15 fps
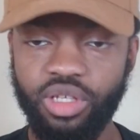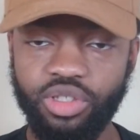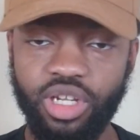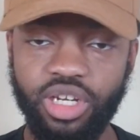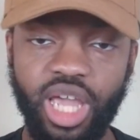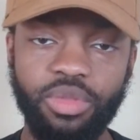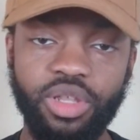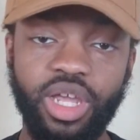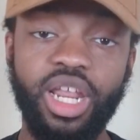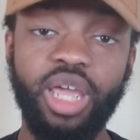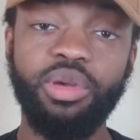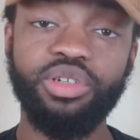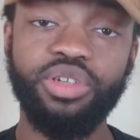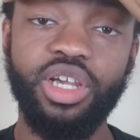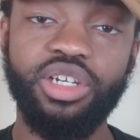So
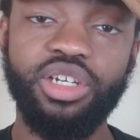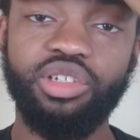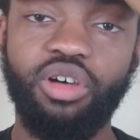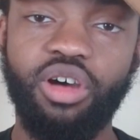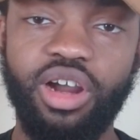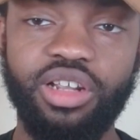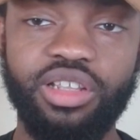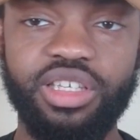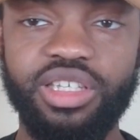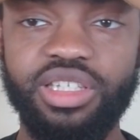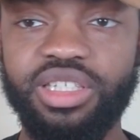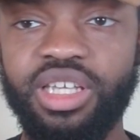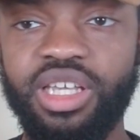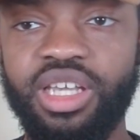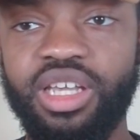dynamic stretches aren't
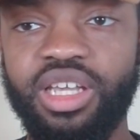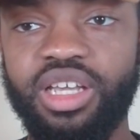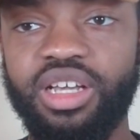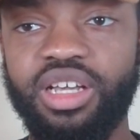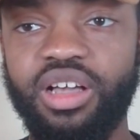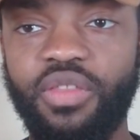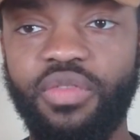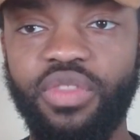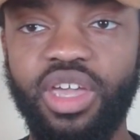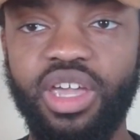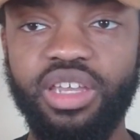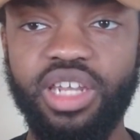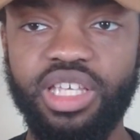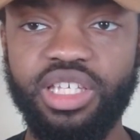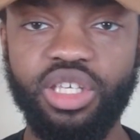this
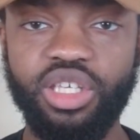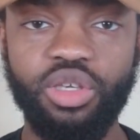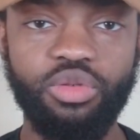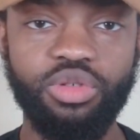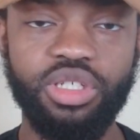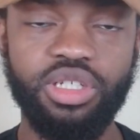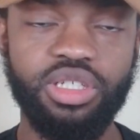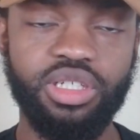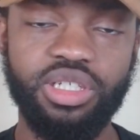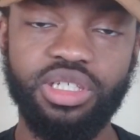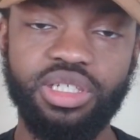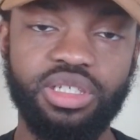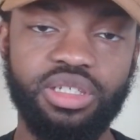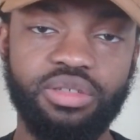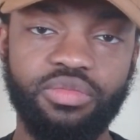thing that's cute to
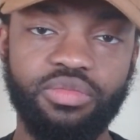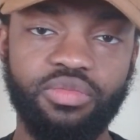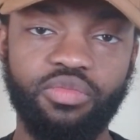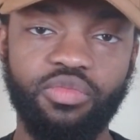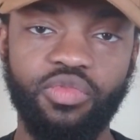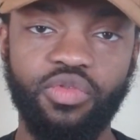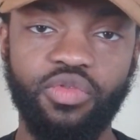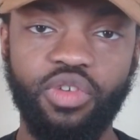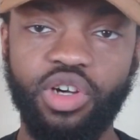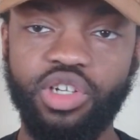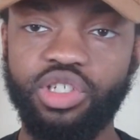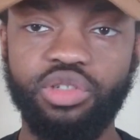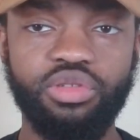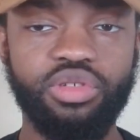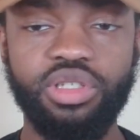just
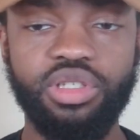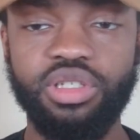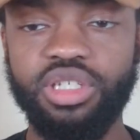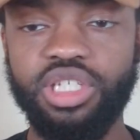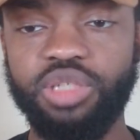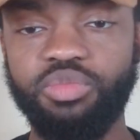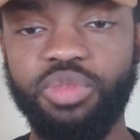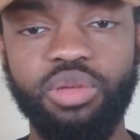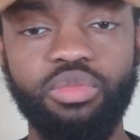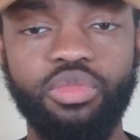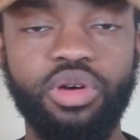force you to spend